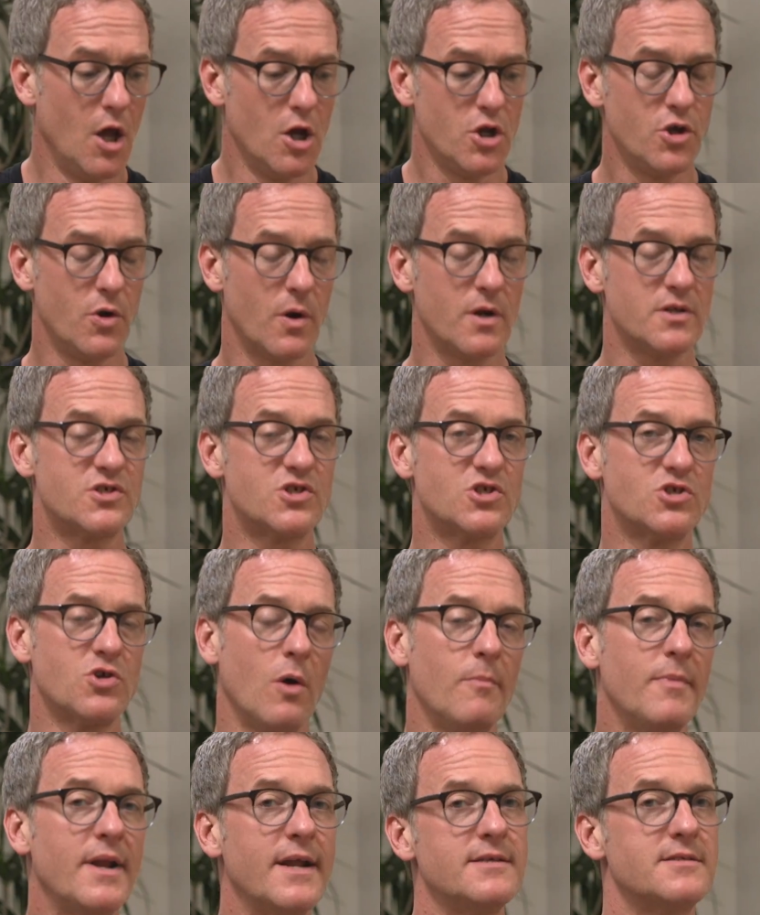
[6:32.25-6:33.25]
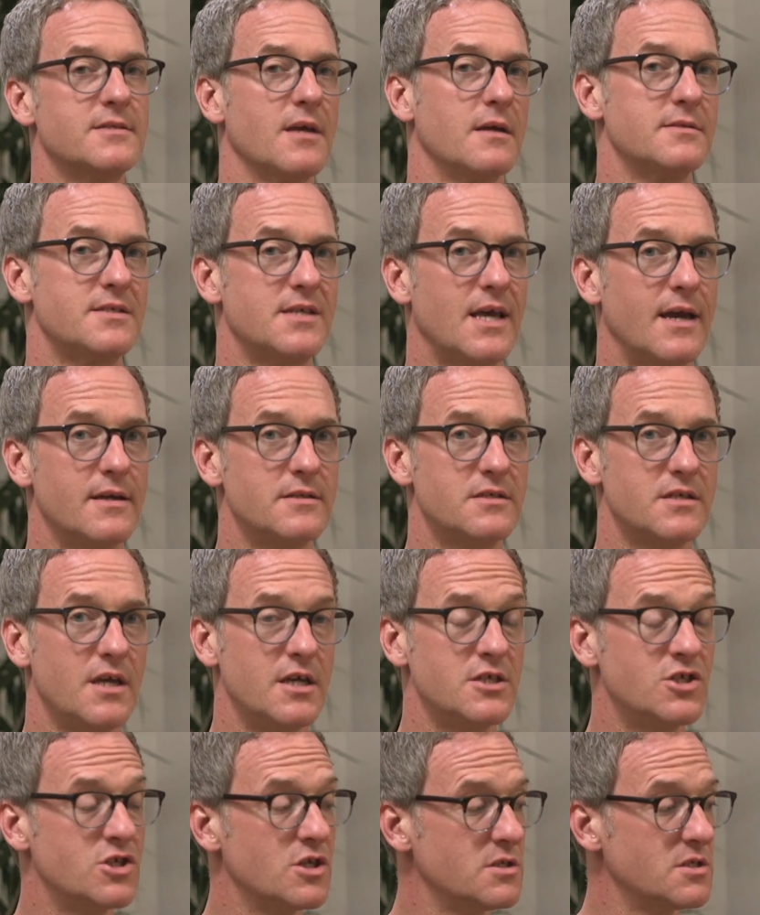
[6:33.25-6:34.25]
you know, in so many sun
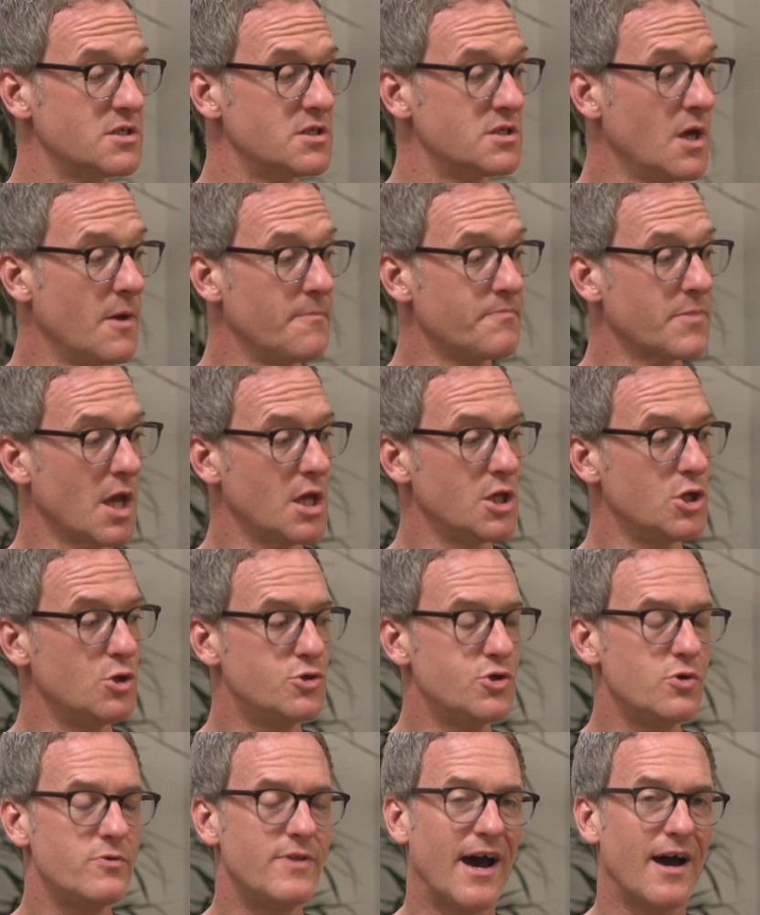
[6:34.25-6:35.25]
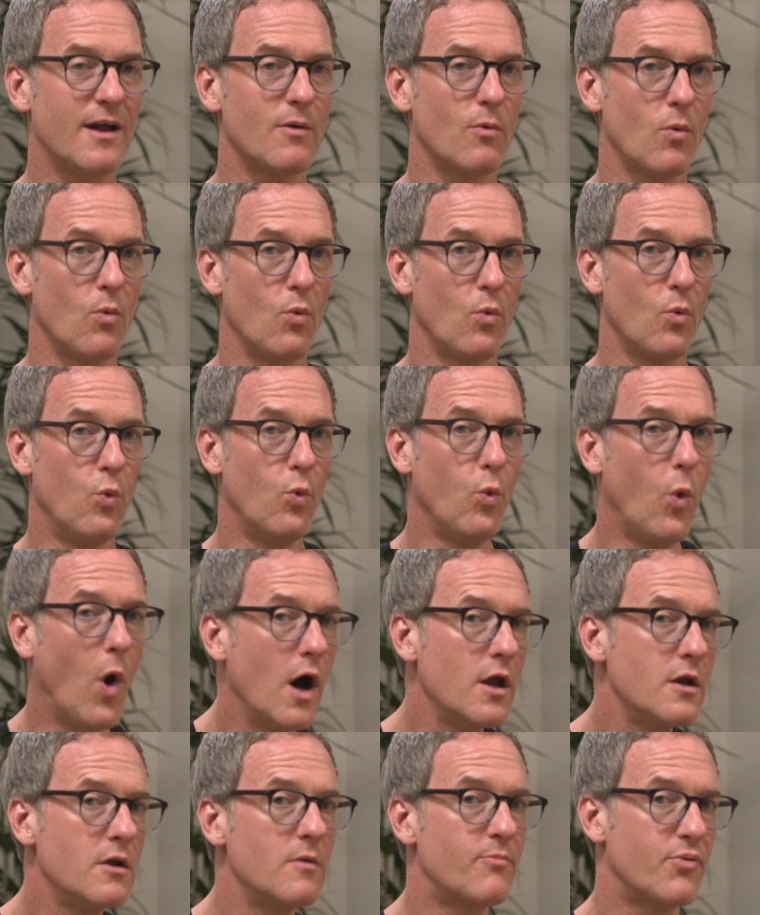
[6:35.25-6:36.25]
salutations, you do that
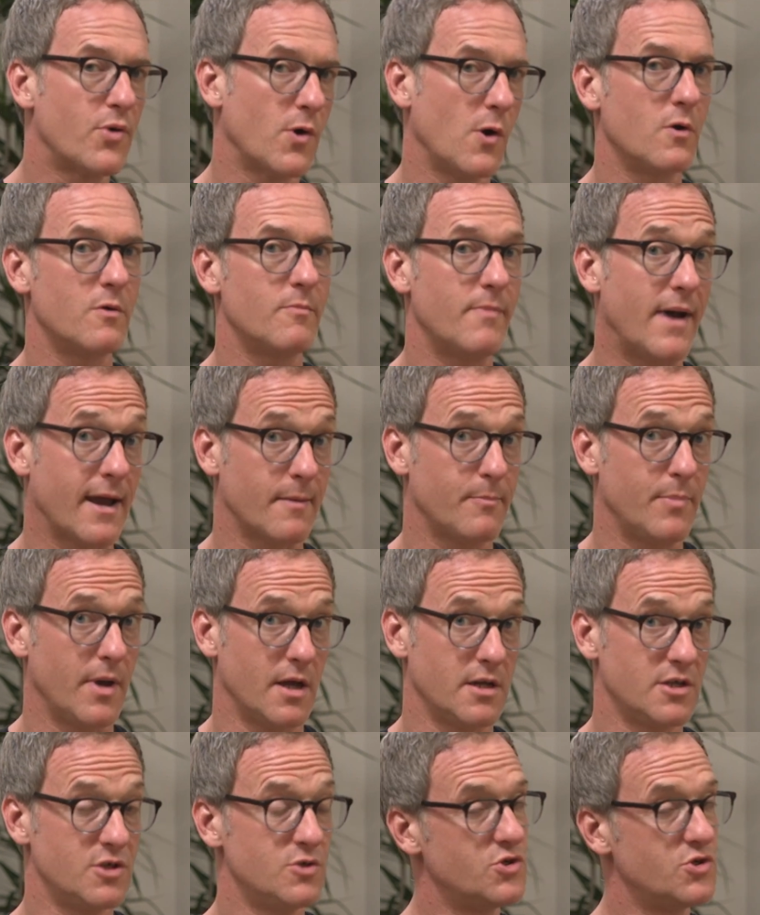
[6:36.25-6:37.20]
one prone back bend.